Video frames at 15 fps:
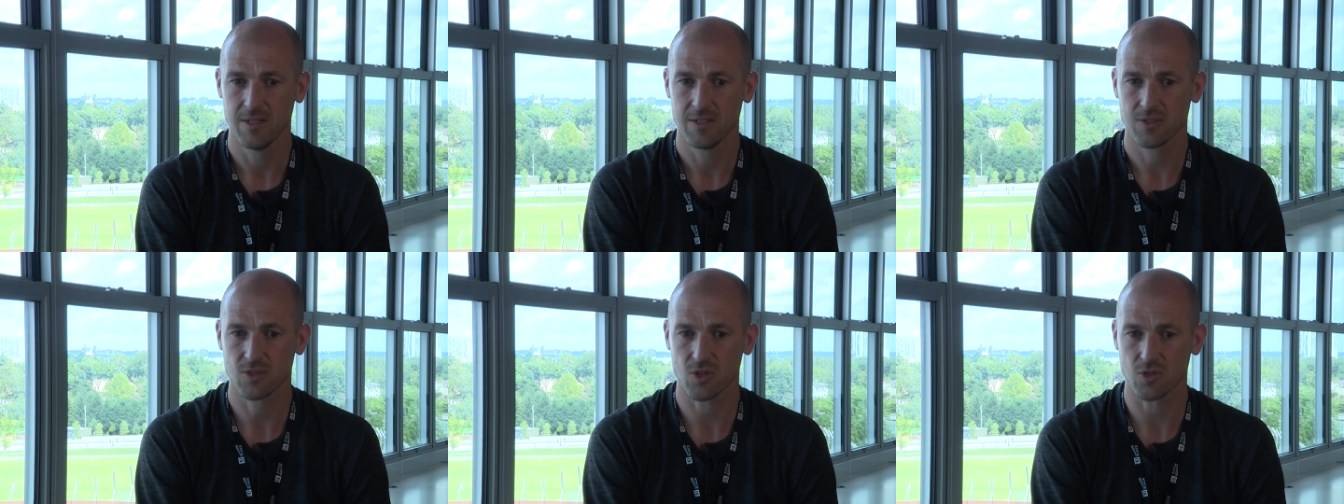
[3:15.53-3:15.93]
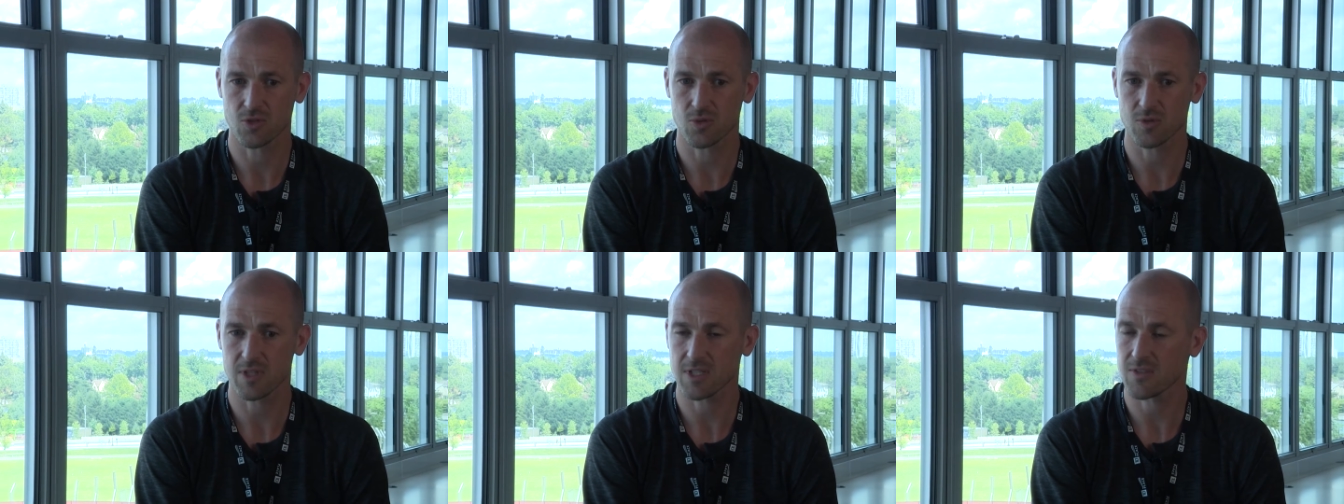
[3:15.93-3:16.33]

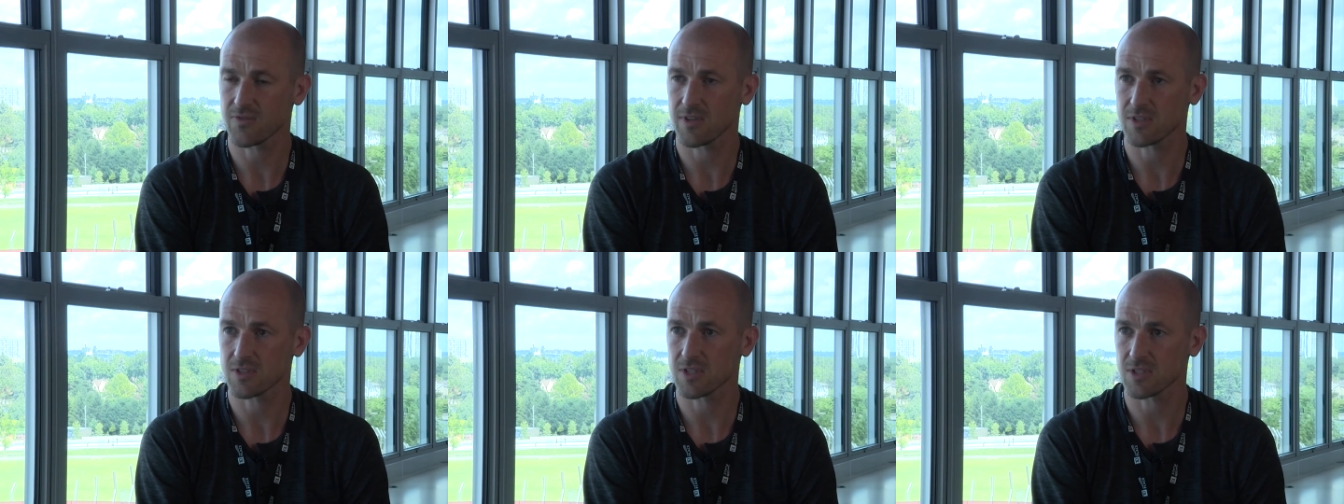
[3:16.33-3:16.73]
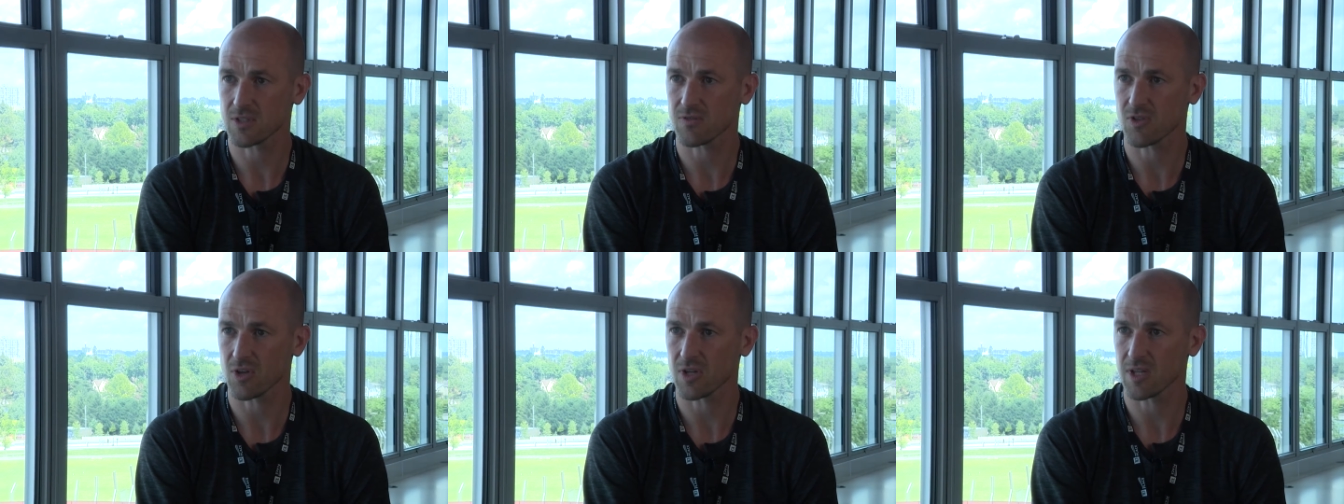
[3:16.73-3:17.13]
subtle differences
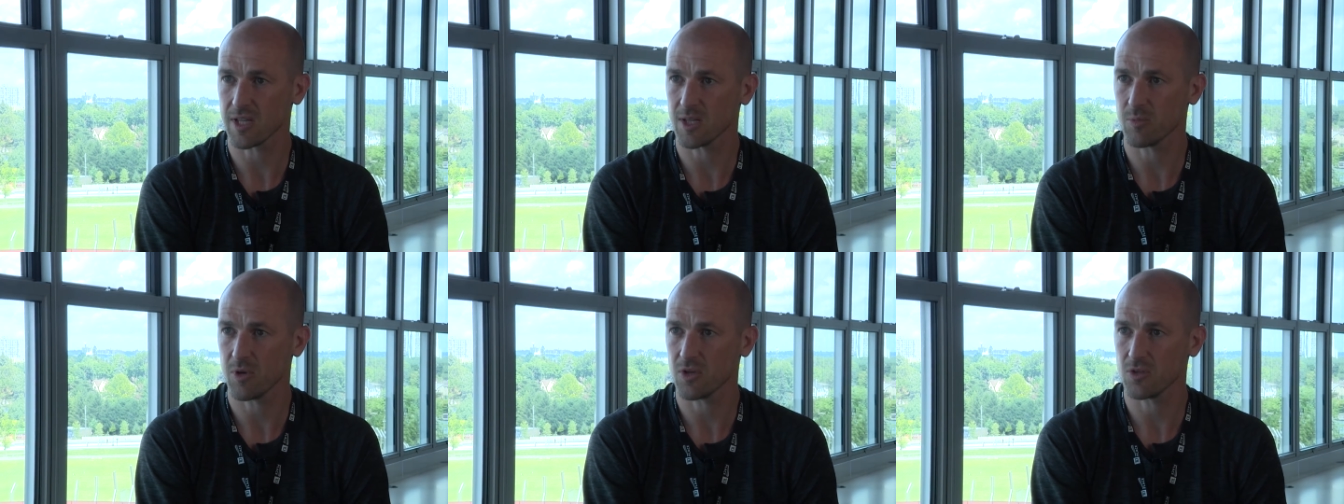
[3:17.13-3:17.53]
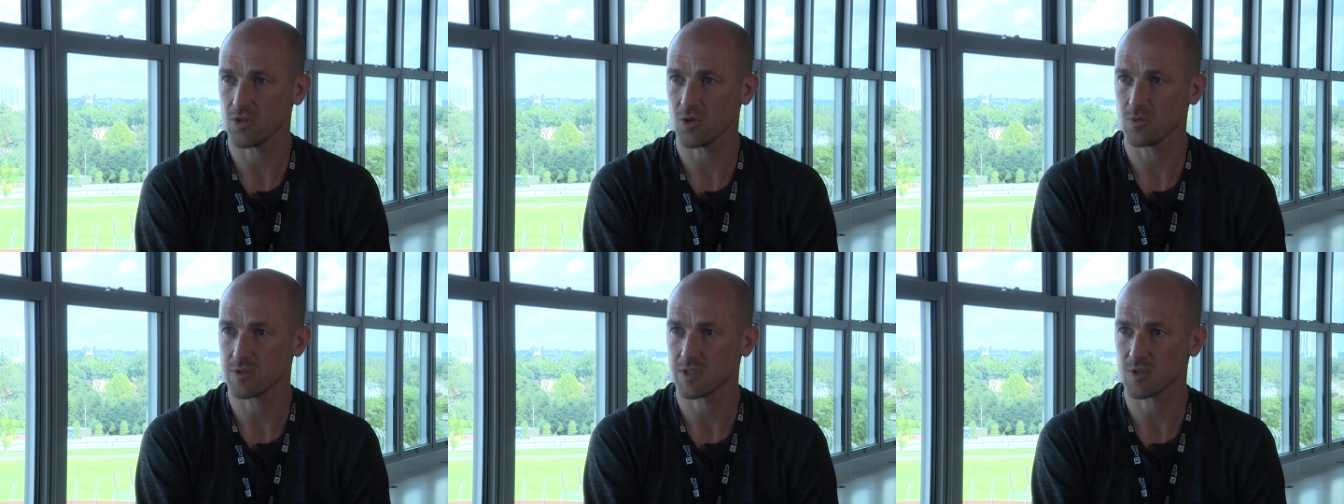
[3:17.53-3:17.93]
have gone a little bit
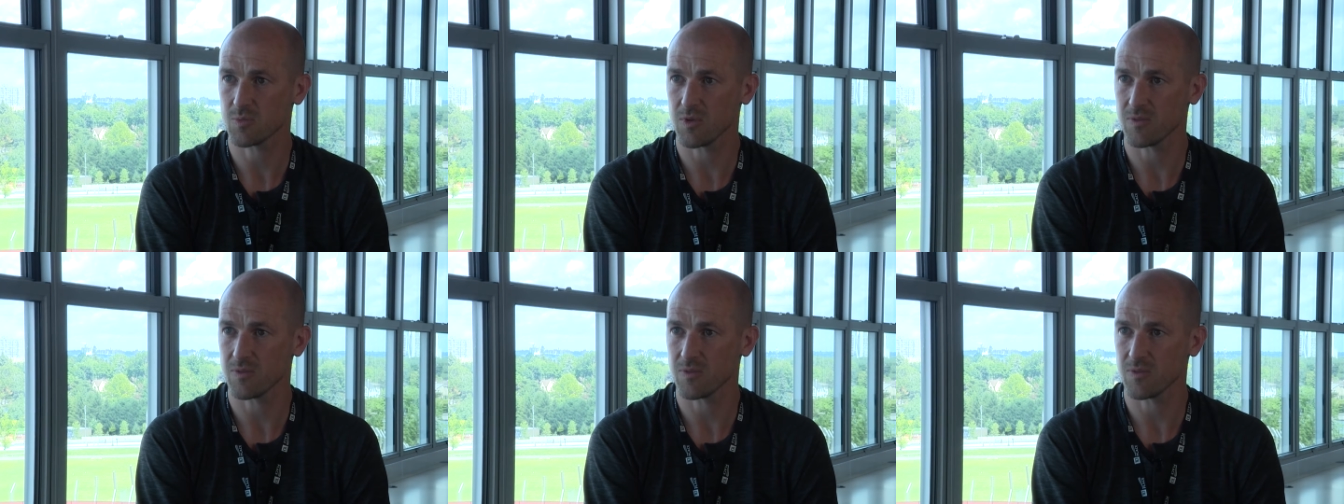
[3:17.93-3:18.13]
unnoticed.